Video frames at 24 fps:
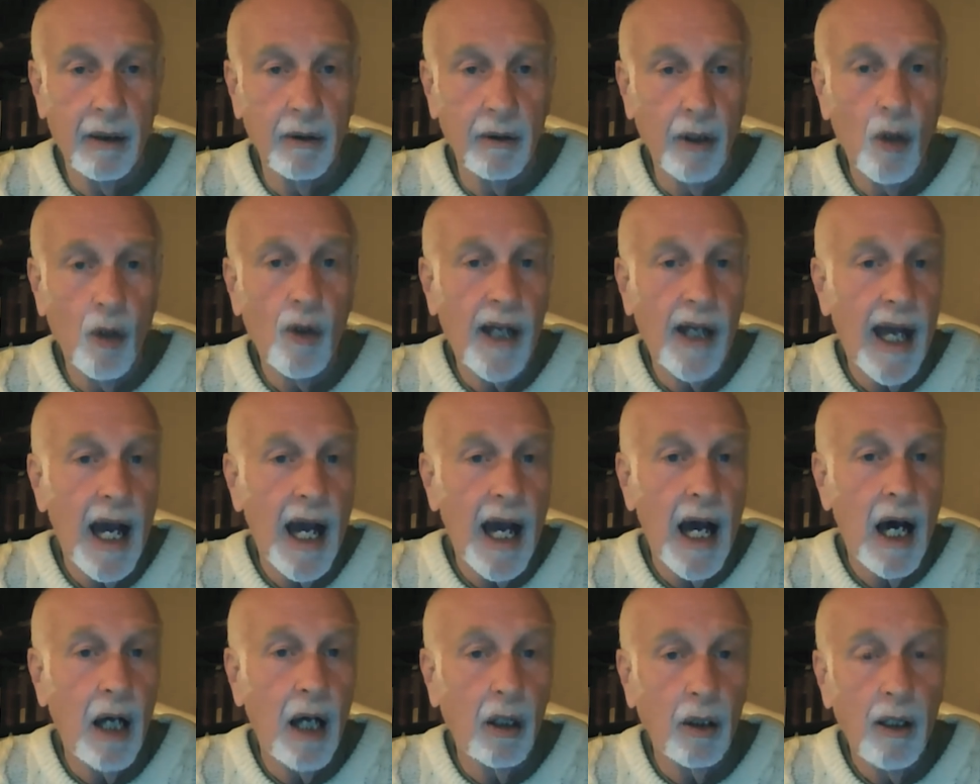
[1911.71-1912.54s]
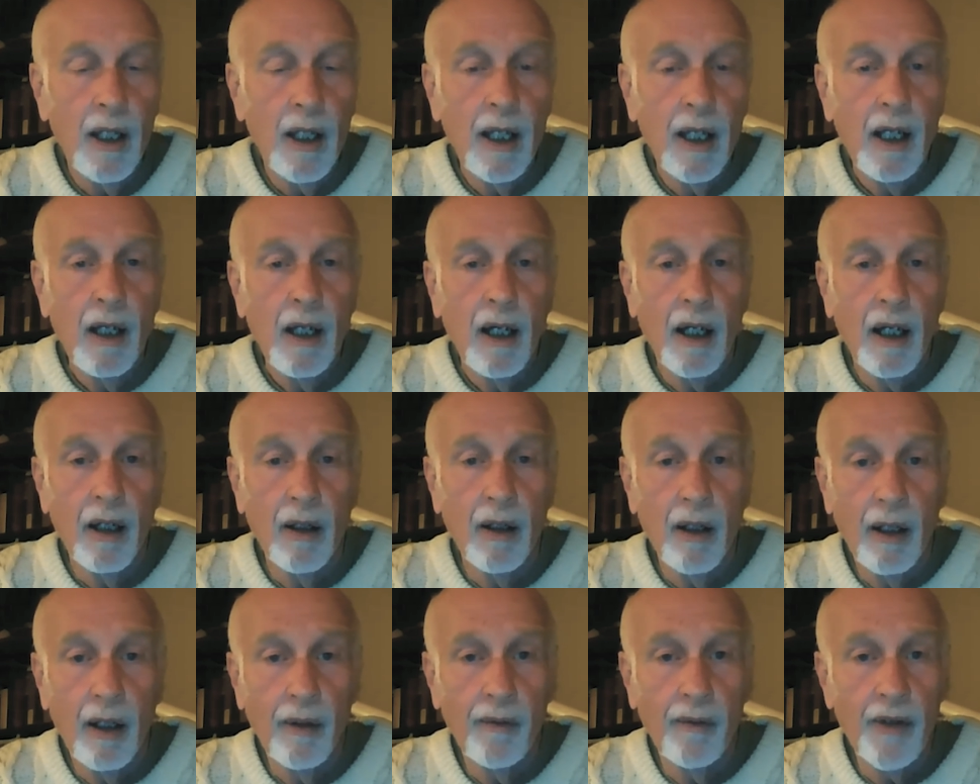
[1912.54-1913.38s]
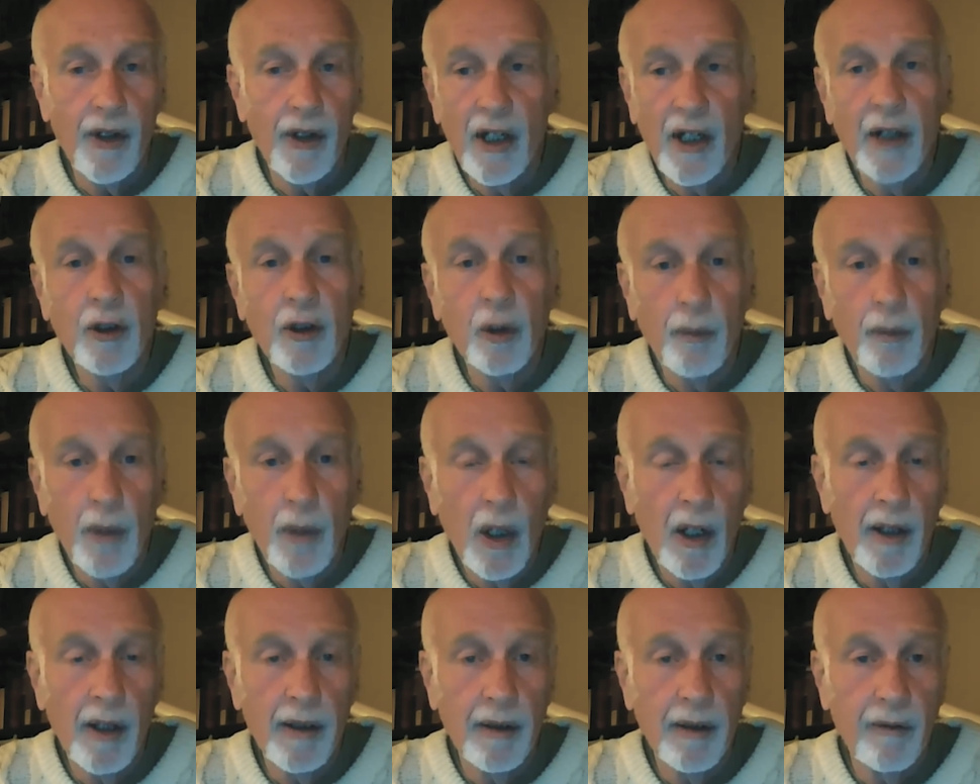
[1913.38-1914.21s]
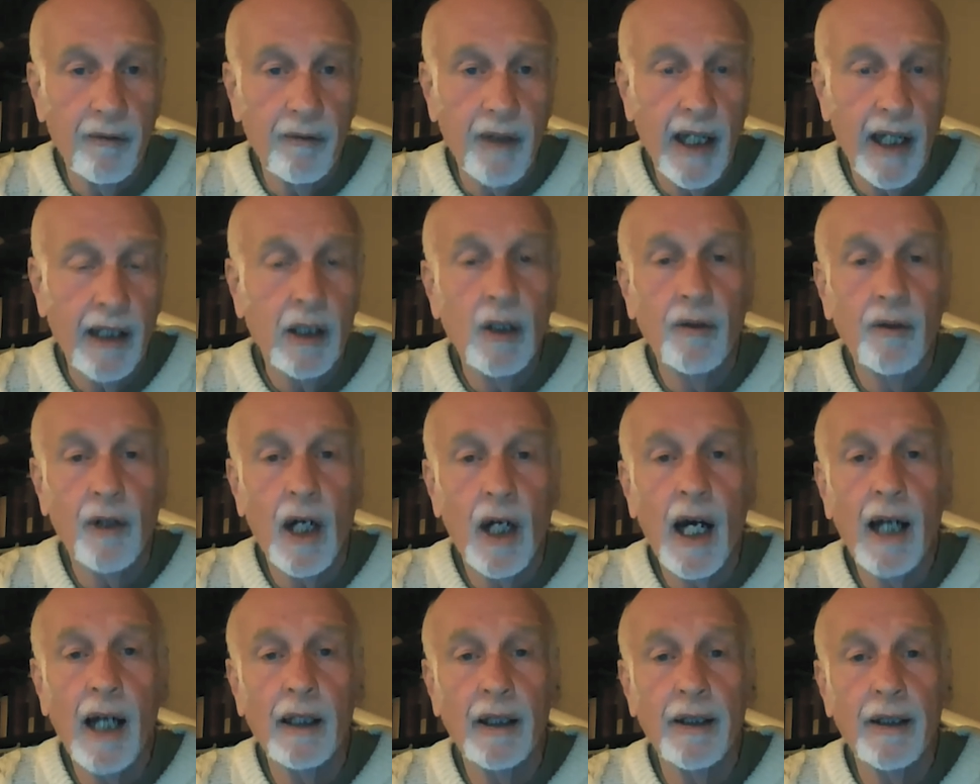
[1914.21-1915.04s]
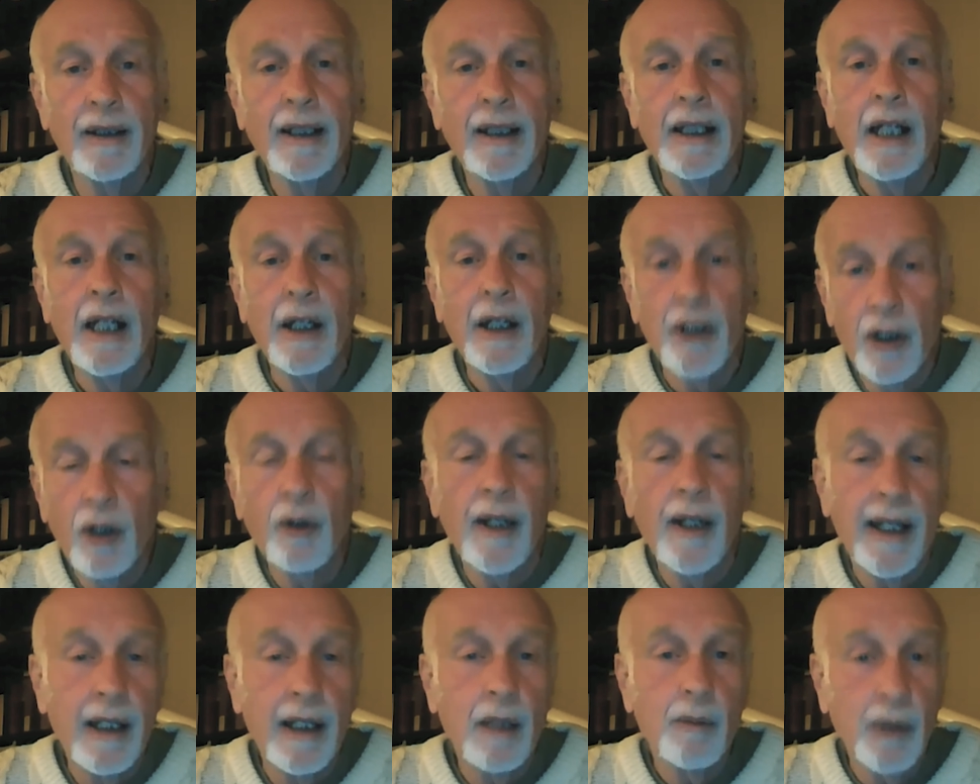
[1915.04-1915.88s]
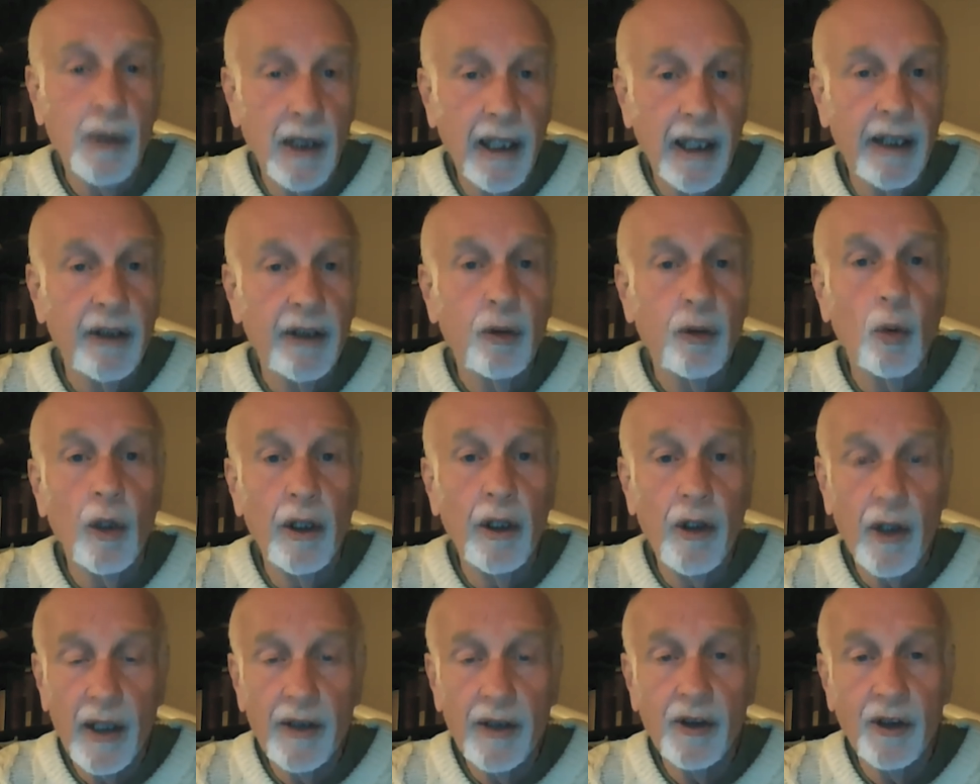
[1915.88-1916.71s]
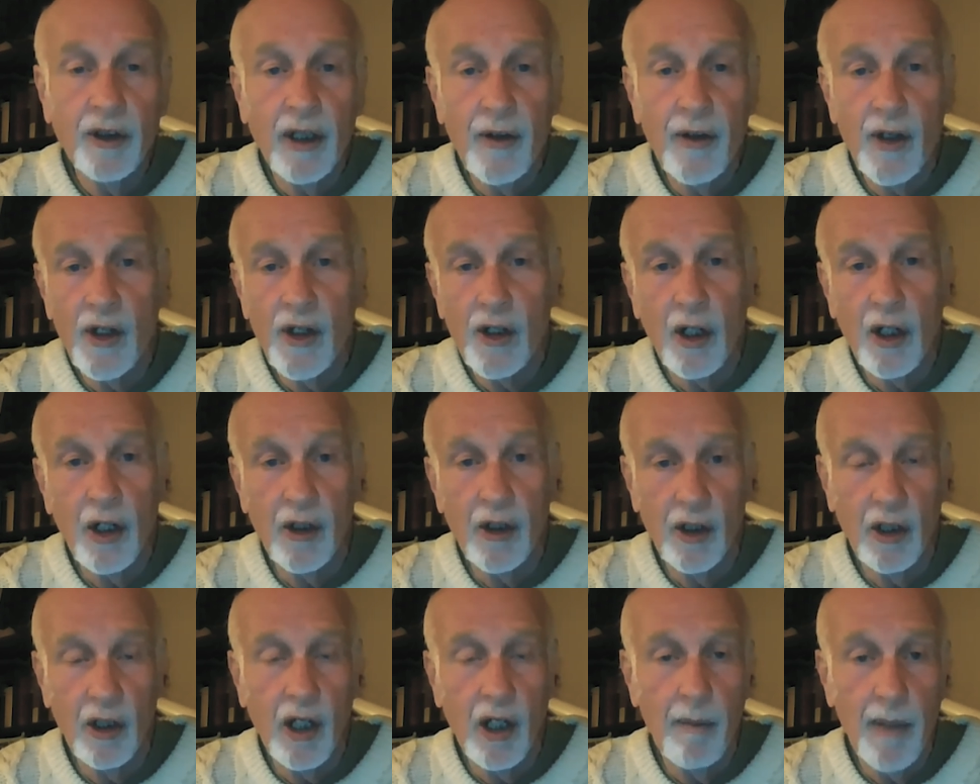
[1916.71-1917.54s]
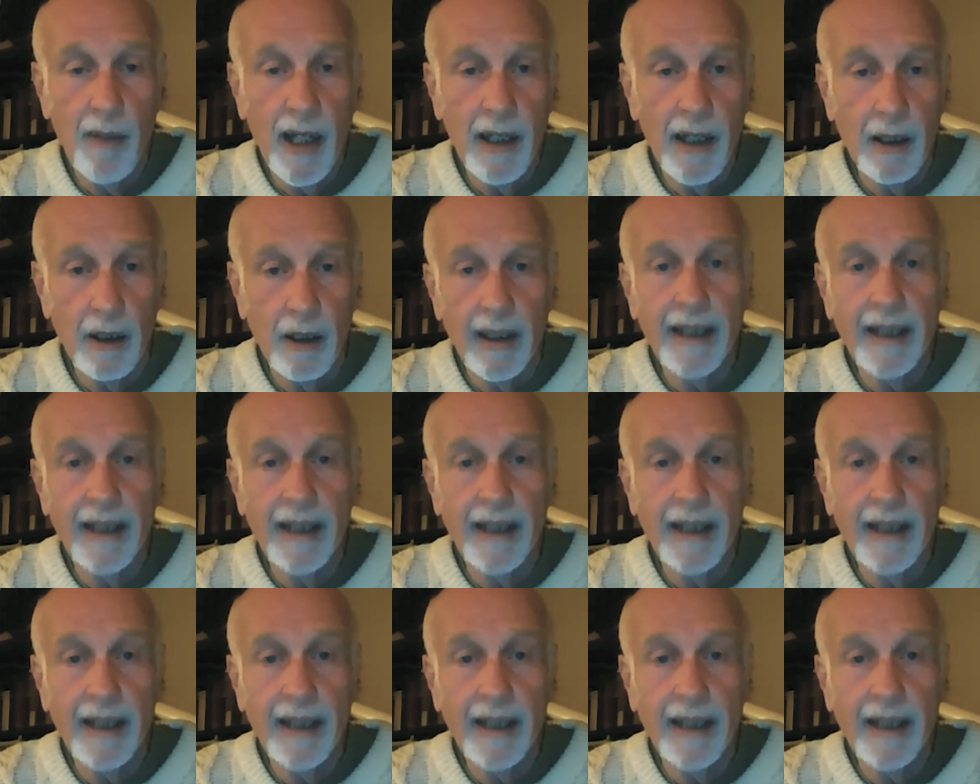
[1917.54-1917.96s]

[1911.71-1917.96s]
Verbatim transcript: locale uh, of the central part of Vancouver Island, you're in a place where you can see the stars a lot better.